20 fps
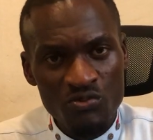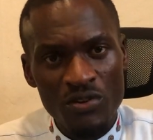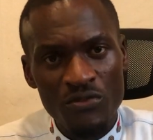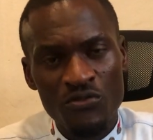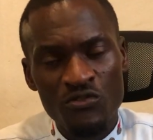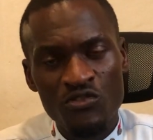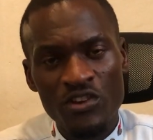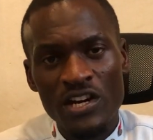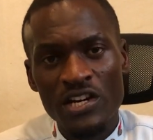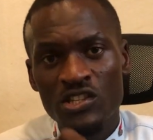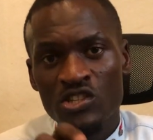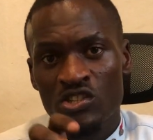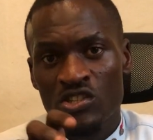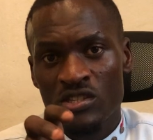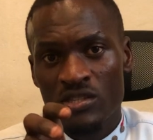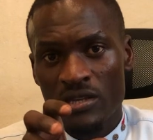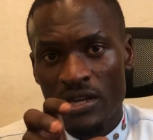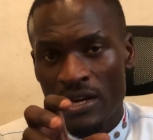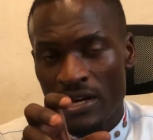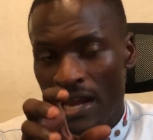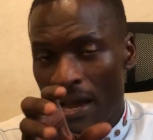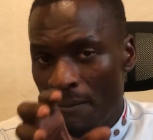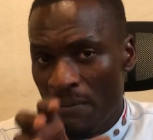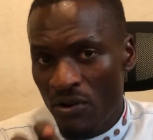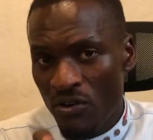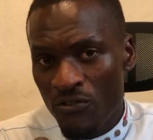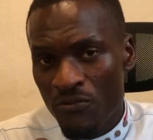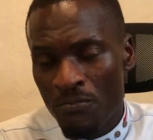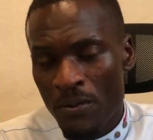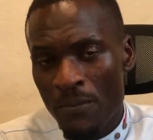We've trained a number
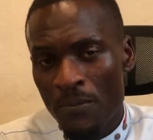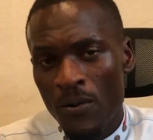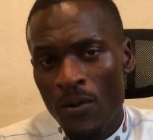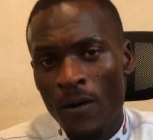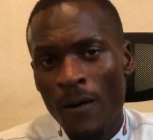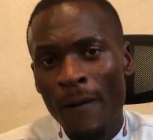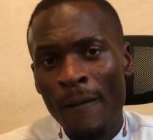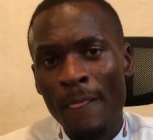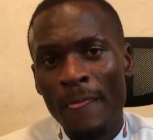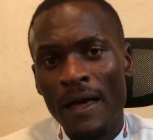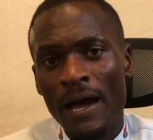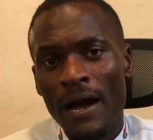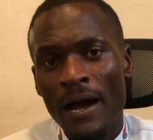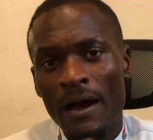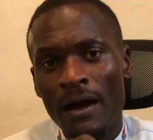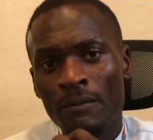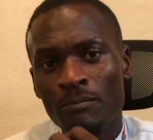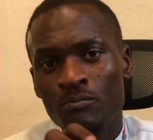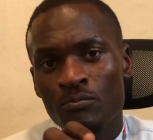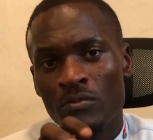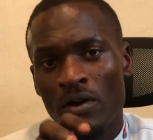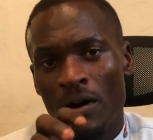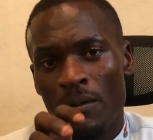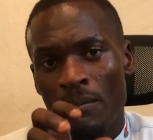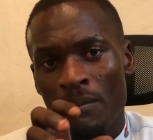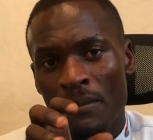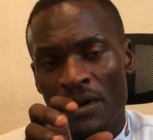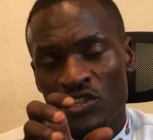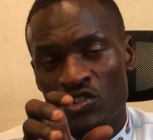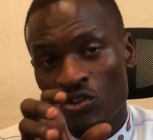of people.
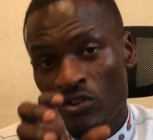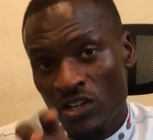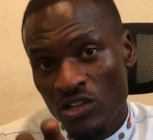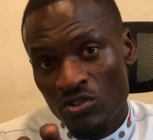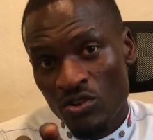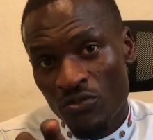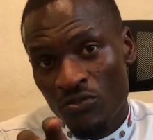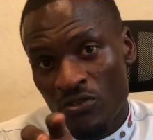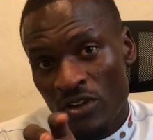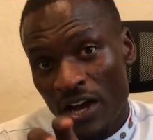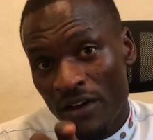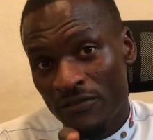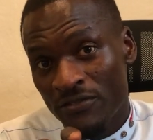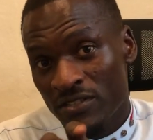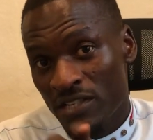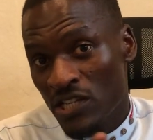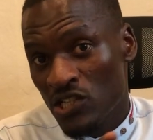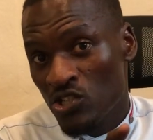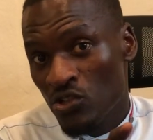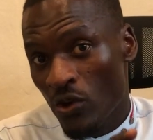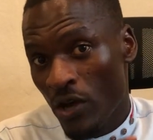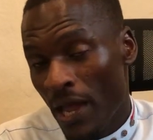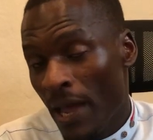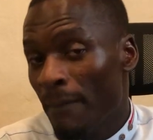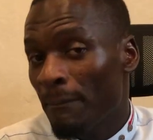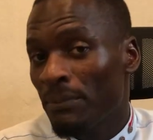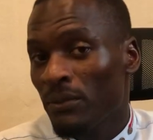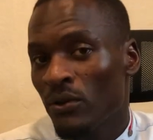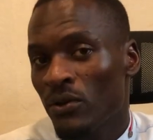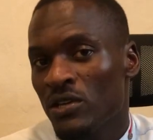Majority of you have sent your
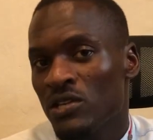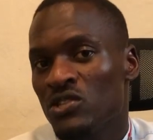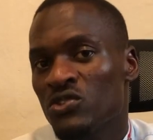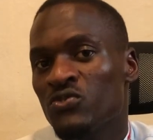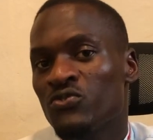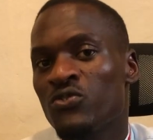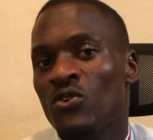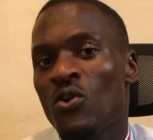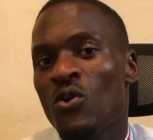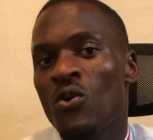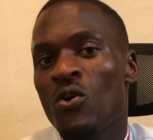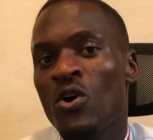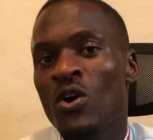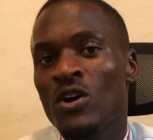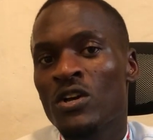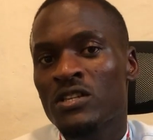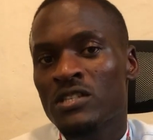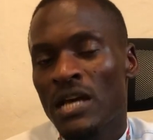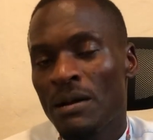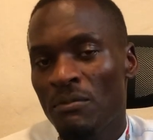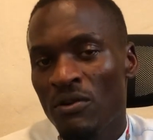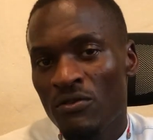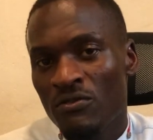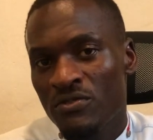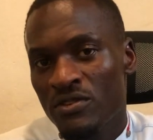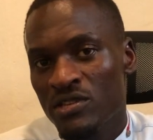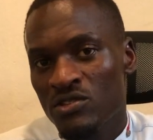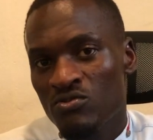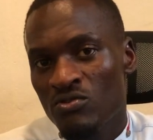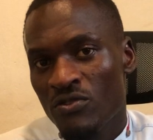employees for some of
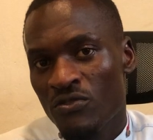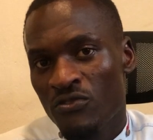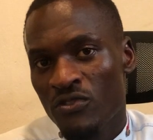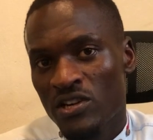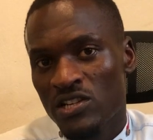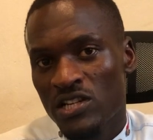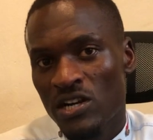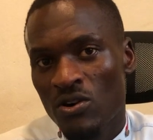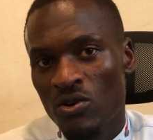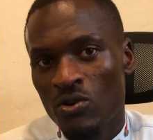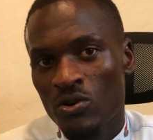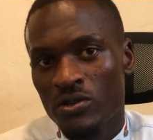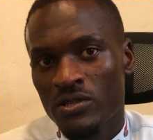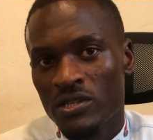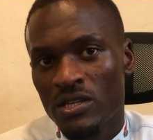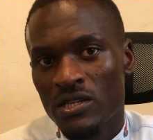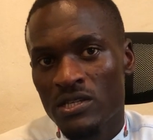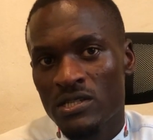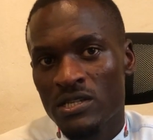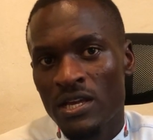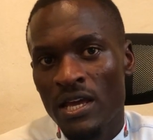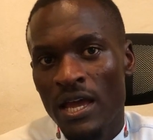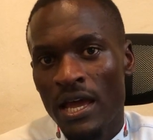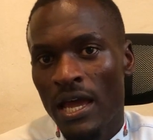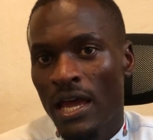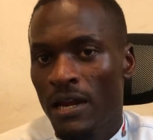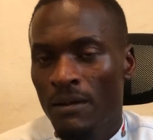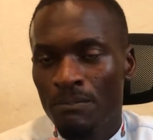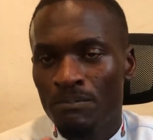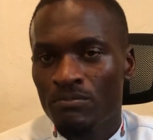these refresher courses.
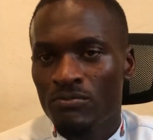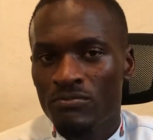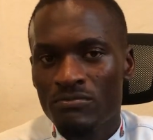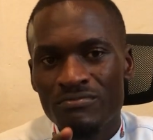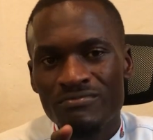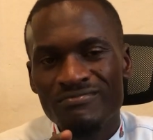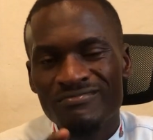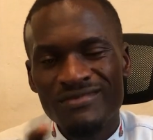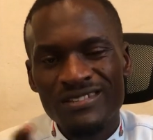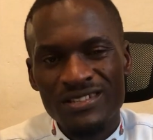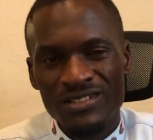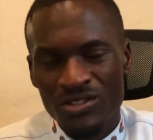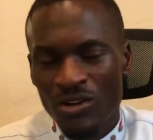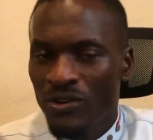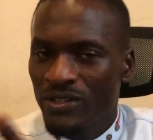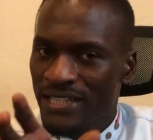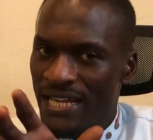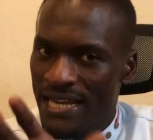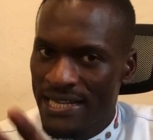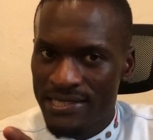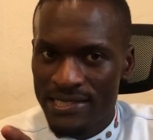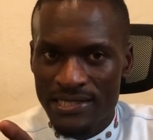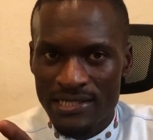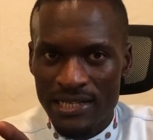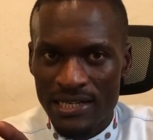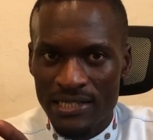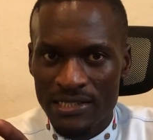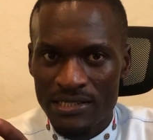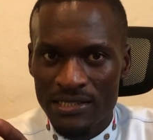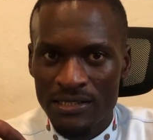And don't
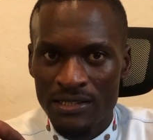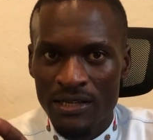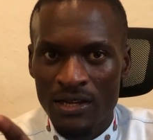hesitate.